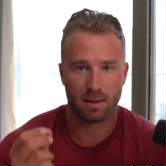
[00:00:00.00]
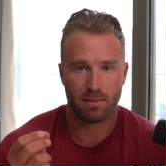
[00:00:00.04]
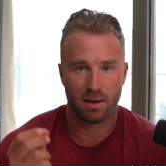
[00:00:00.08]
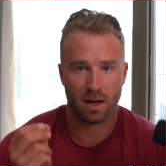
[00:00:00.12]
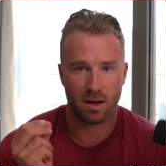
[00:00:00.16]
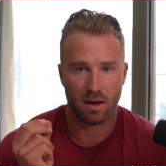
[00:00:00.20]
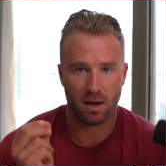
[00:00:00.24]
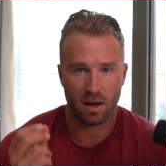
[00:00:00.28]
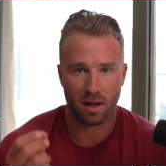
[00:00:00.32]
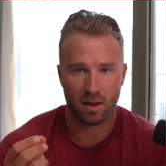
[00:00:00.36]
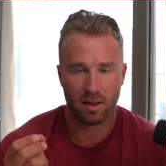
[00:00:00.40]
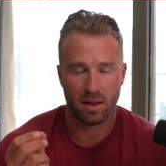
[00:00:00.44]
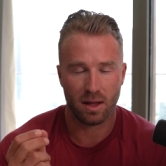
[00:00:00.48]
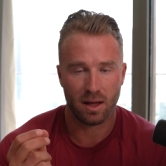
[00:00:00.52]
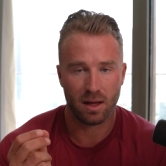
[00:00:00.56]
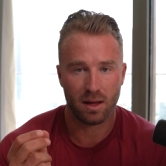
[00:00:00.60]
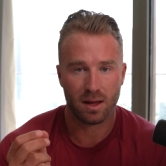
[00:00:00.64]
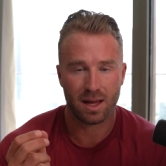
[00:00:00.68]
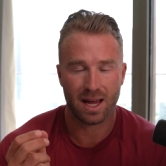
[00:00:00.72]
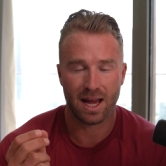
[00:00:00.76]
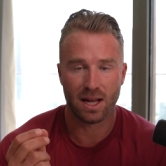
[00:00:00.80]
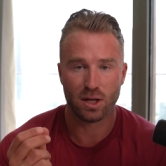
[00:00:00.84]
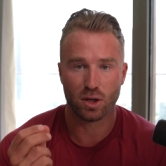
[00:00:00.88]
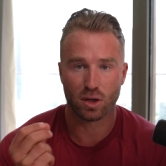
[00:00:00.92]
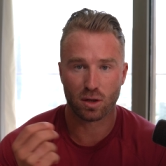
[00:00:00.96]
about
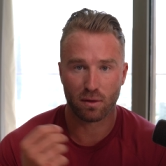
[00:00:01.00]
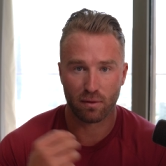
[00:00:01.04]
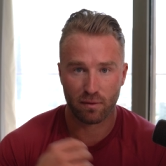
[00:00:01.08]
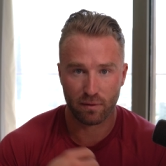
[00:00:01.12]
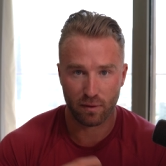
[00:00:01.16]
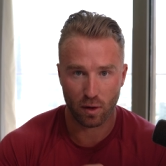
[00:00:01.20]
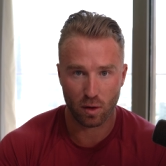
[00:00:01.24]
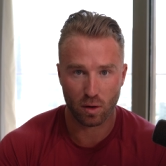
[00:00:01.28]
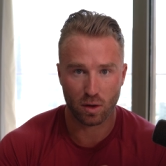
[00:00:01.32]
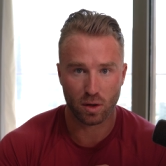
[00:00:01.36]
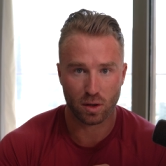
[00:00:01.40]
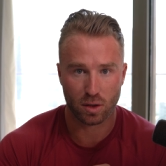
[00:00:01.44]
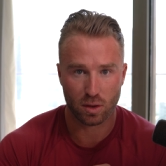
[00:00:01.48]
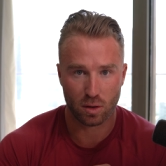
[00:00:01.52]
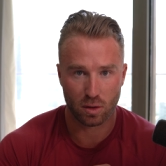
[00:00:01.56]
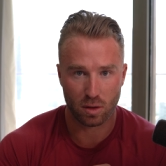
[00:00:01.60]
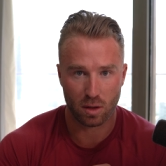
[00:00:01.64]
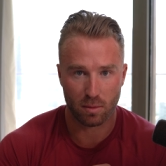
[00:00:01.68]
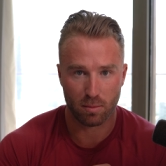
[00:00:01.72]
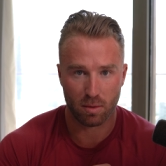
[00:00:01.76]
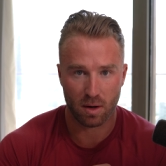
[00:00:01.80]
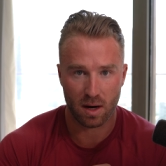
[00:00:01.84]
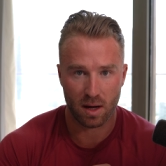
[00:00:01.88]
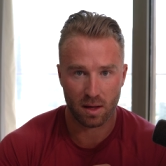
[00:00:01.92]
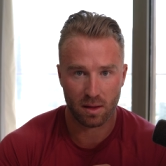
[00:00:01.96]
nothing and just focus on
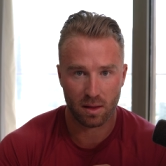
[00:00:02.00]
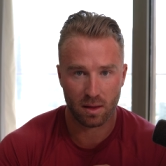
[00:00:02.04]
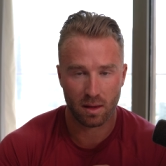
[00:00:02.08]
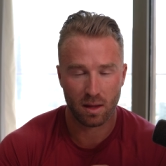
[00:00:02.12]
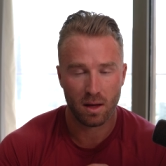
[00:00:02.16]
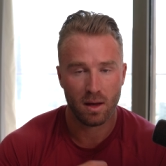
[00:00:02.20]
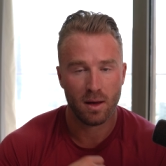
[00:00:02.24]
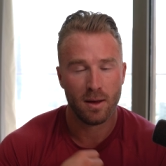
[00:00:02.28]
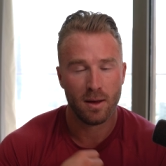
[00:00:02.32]
your breath.